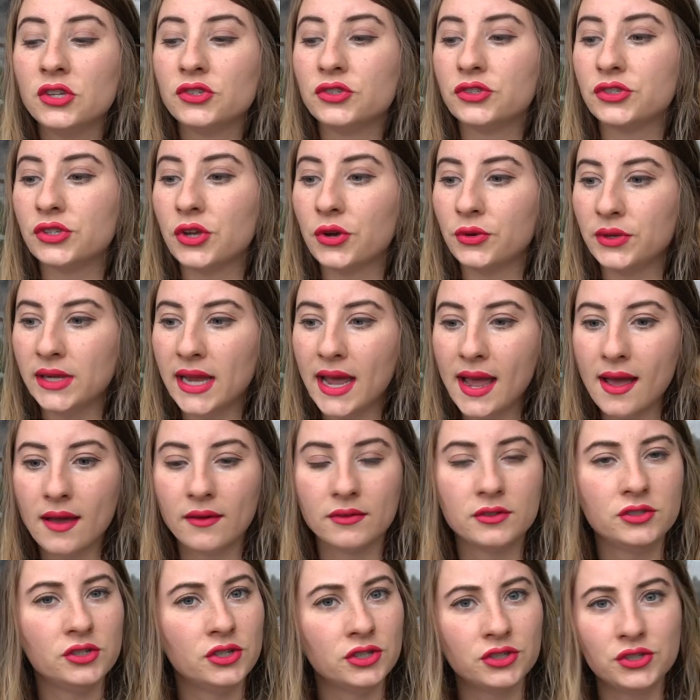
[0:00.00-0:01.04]
So
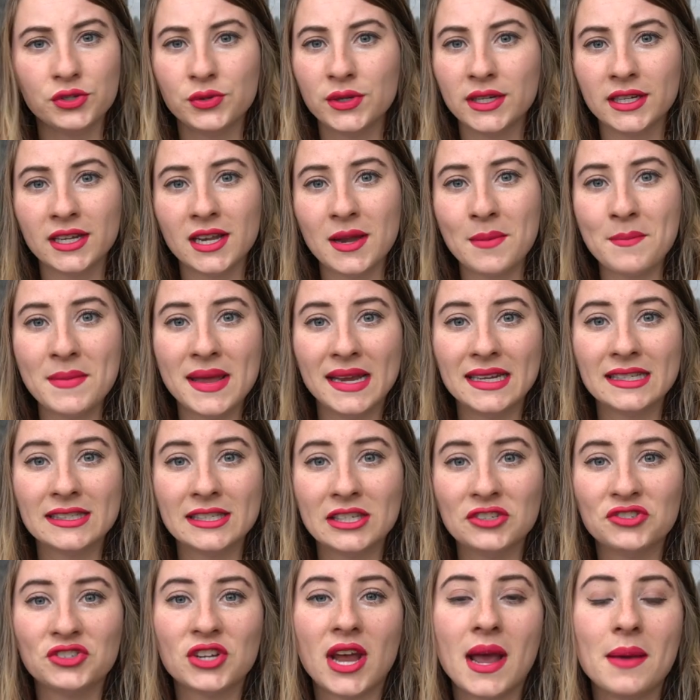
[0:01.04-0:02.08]
yeah, you're doing an
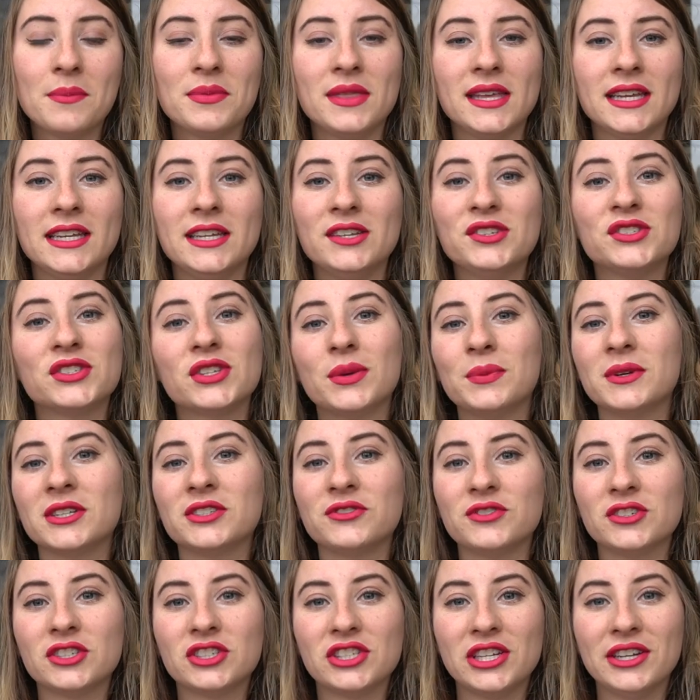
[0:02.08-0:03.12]
amazing job. Thank you so
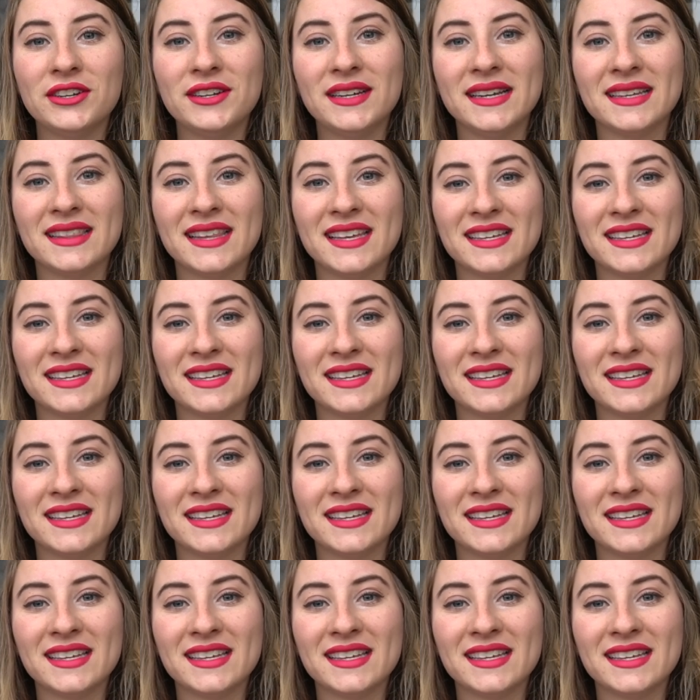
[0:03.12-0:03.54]
much for sharing